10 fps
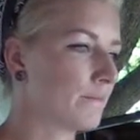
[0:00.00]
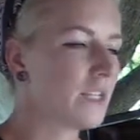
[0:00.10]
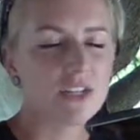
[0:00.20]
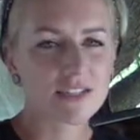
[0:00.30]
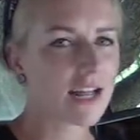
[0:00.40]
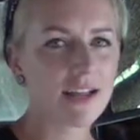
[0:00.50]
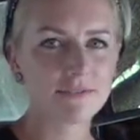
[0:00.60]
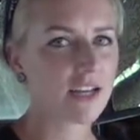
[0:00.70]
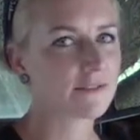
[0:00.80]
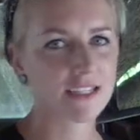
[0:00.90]
You just gotta have
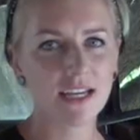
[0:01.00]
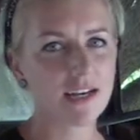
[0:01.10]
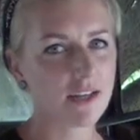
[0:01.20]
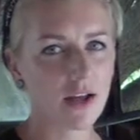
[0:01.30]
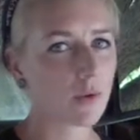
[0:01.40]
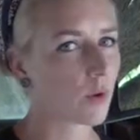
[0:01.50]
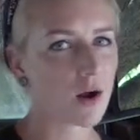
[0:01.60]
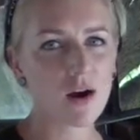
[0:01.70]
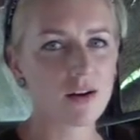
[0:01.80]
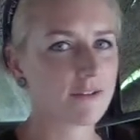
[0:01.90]
tough skin and you gotta work
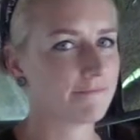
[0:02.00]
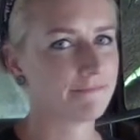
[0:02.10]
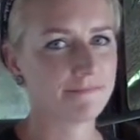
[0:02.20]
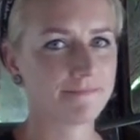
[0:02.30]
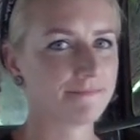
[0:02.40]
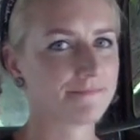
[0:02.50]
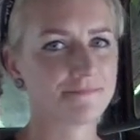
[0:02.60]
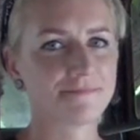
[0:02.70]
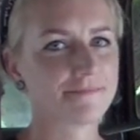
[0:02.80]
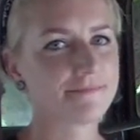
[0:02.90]
hard.
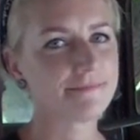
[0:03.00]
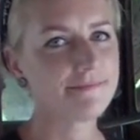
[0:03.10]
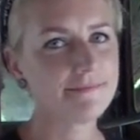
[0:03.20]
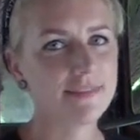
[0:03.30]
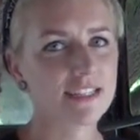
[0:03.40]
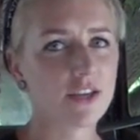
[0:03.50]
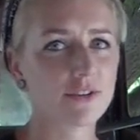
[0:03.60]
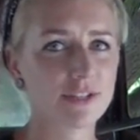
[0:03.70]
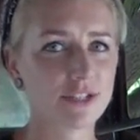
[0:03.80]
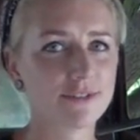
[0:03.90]
That's all
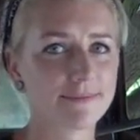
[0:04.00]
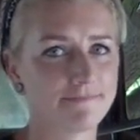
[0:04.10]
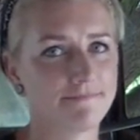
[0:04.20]
there is to it.